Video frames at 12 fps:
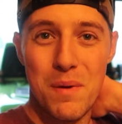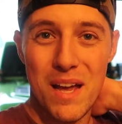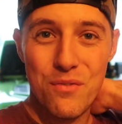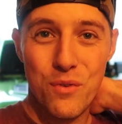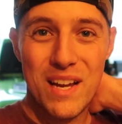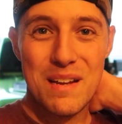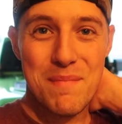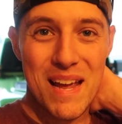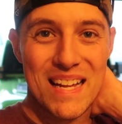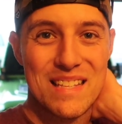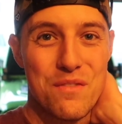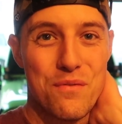But if we can
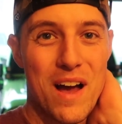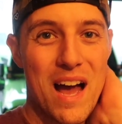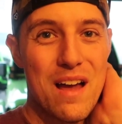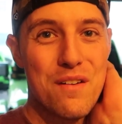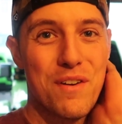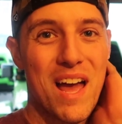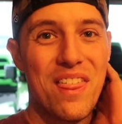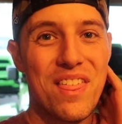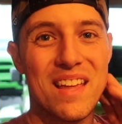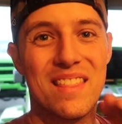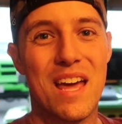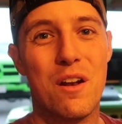make it to 5, I
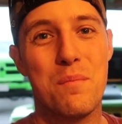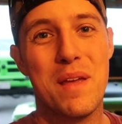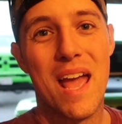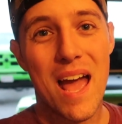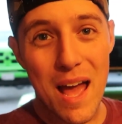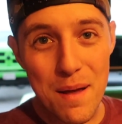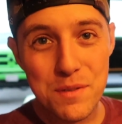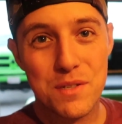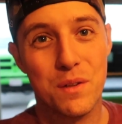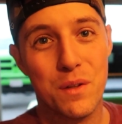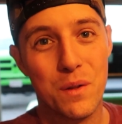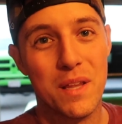think that'll be
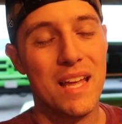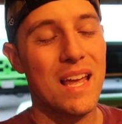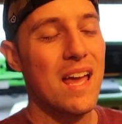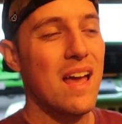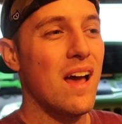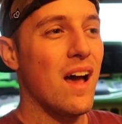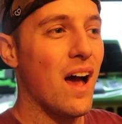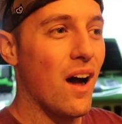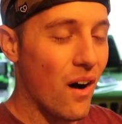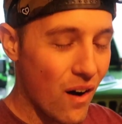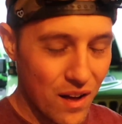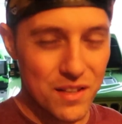absolutely
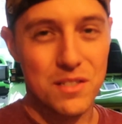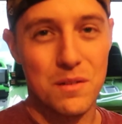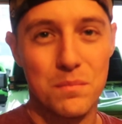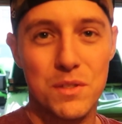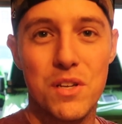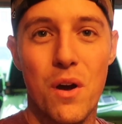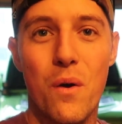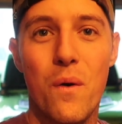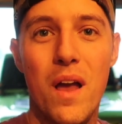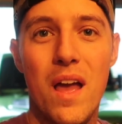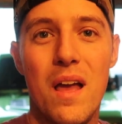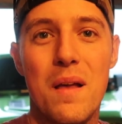awesome.
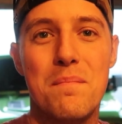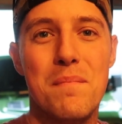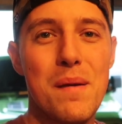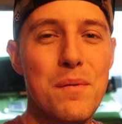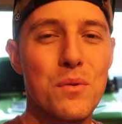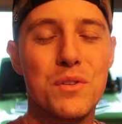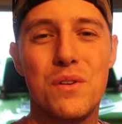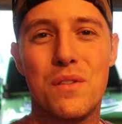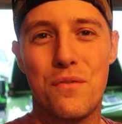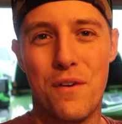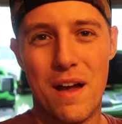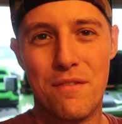So maybe we'll do
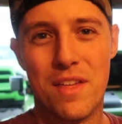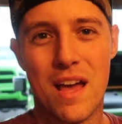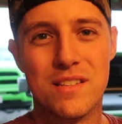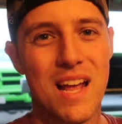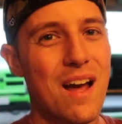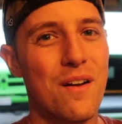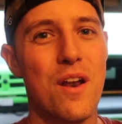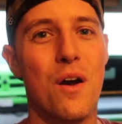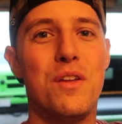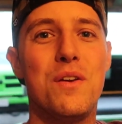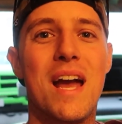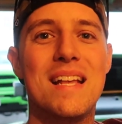the 5,000. I don't know.
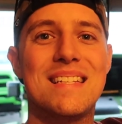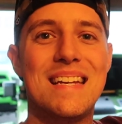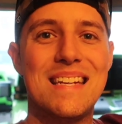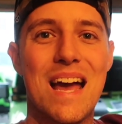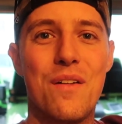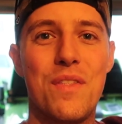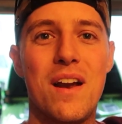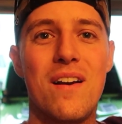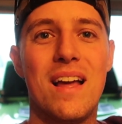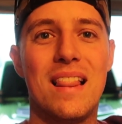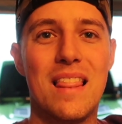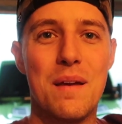You guys get down
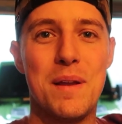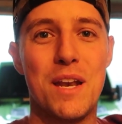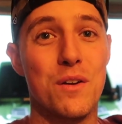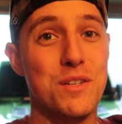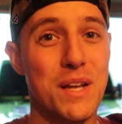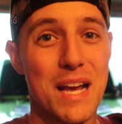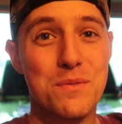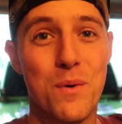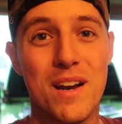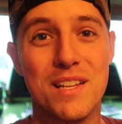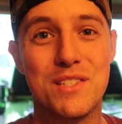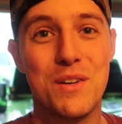there, let me know. Do you guys
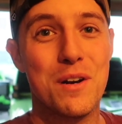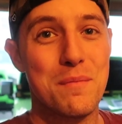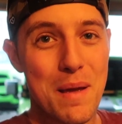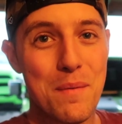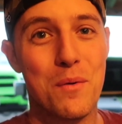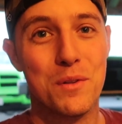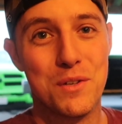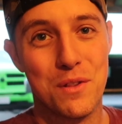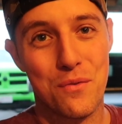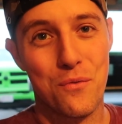want it sooner? Maybe we'll do the